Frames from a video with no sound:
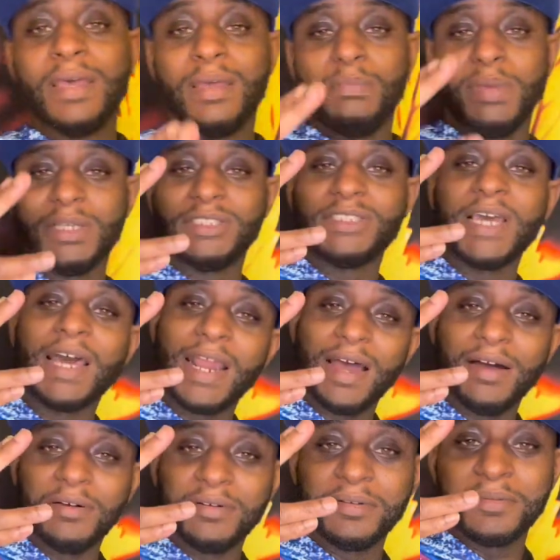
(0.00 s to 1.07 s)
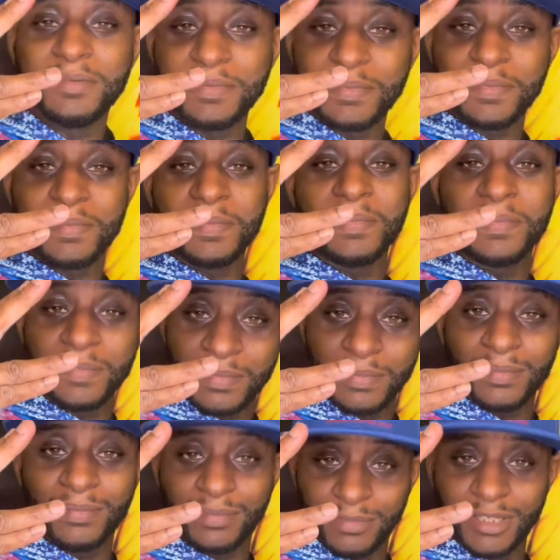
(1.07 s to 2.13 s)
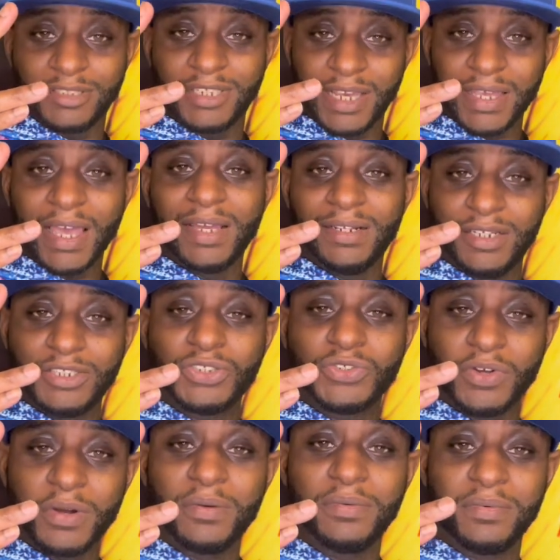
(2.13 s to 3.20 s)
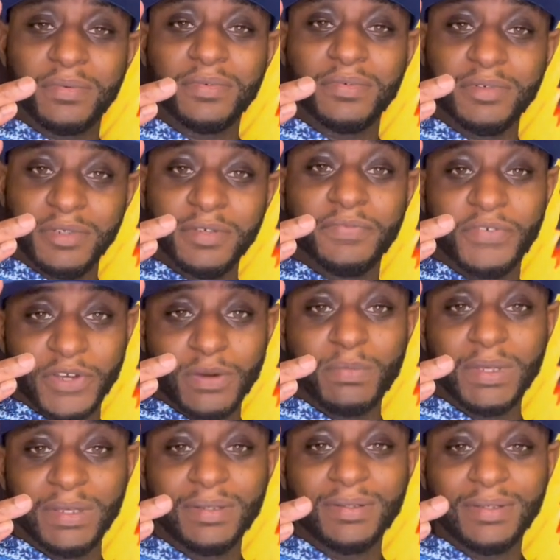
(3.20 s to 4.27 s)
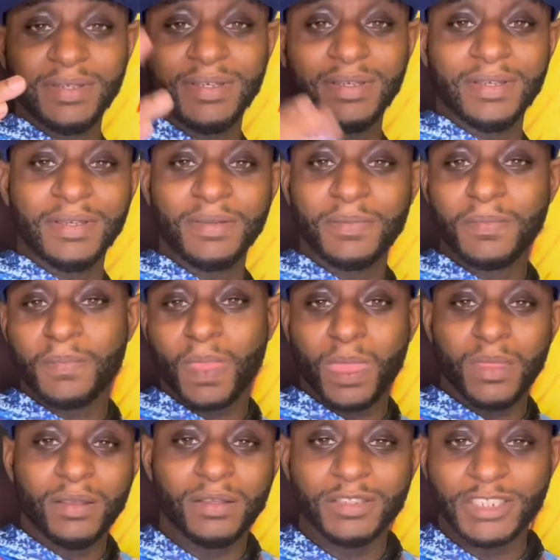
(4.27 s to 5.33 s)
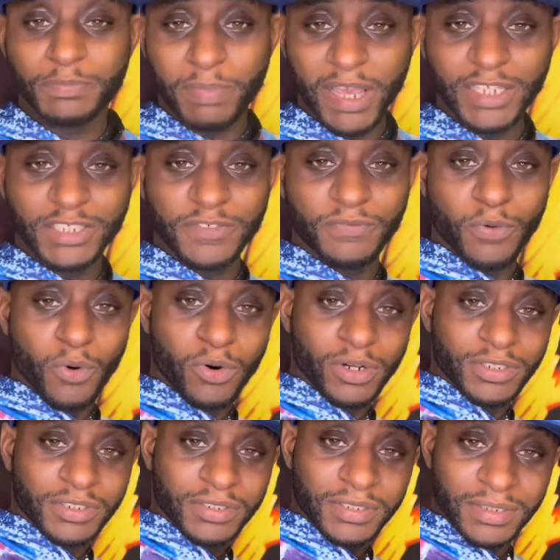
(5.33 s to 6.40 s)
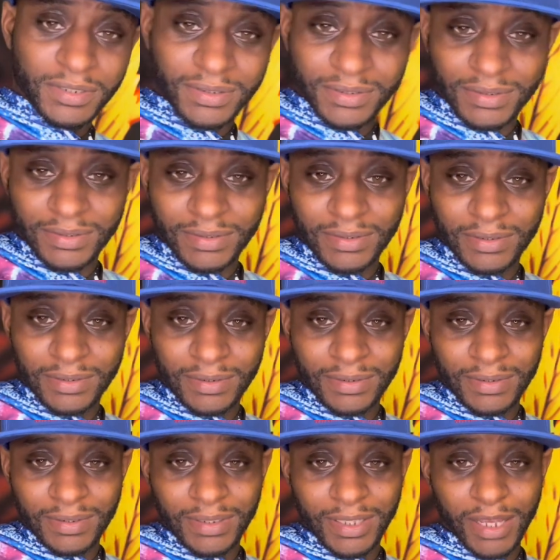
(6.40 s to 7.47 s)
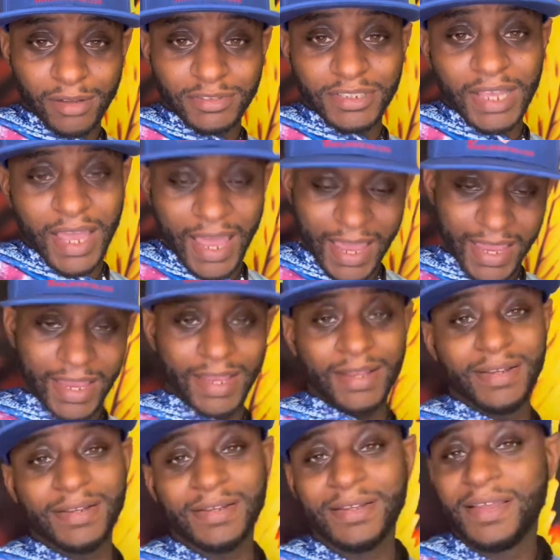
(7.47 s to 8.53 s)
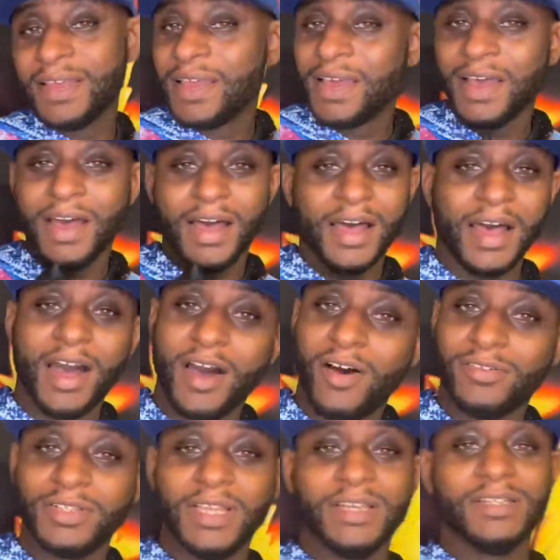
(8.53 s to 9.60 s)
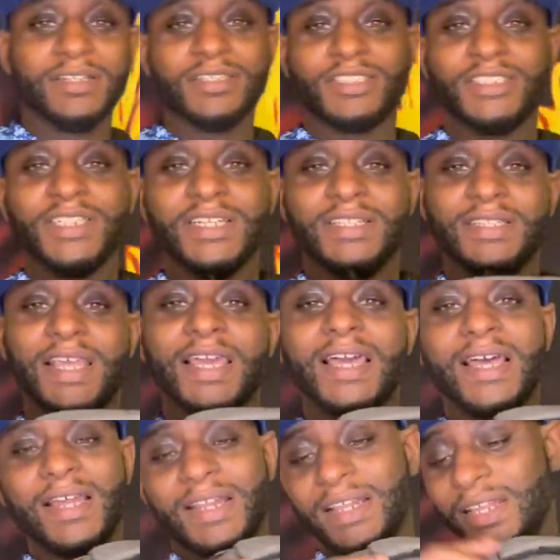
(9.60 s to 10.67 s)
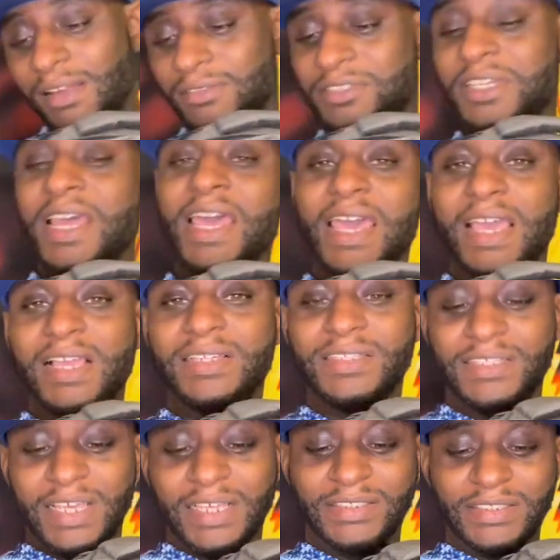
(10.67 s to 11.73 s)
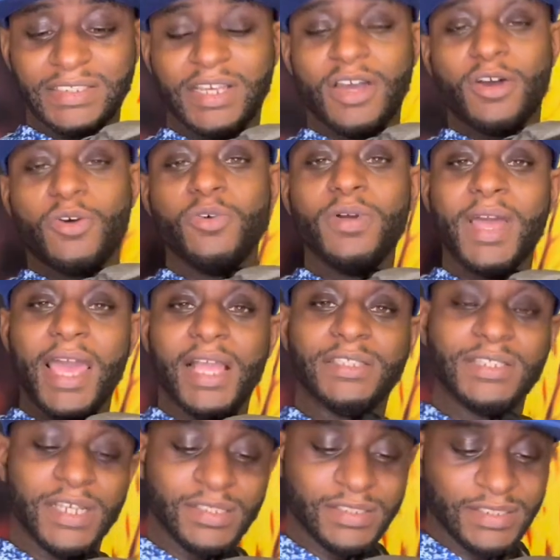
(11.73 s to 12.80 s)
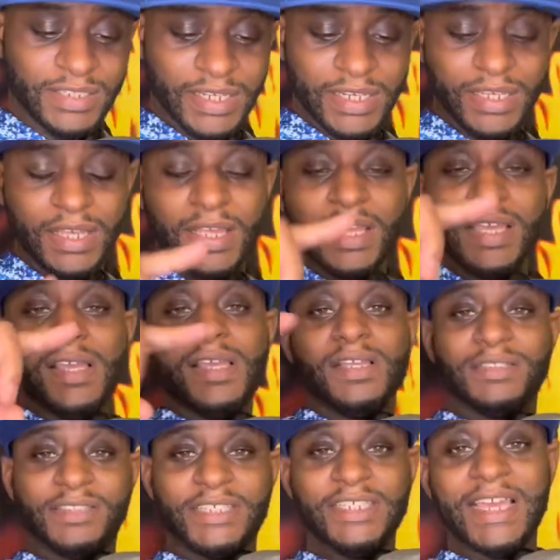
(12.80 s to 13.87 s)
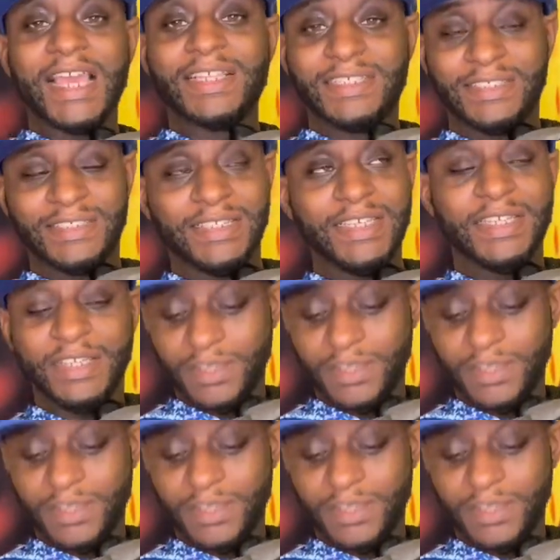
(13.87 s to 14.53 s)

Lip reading: big shout out to JK Distro, you feel me? Space Force, Delta 8, all that good shit. They got Delta 8, THCO, HHC, THC,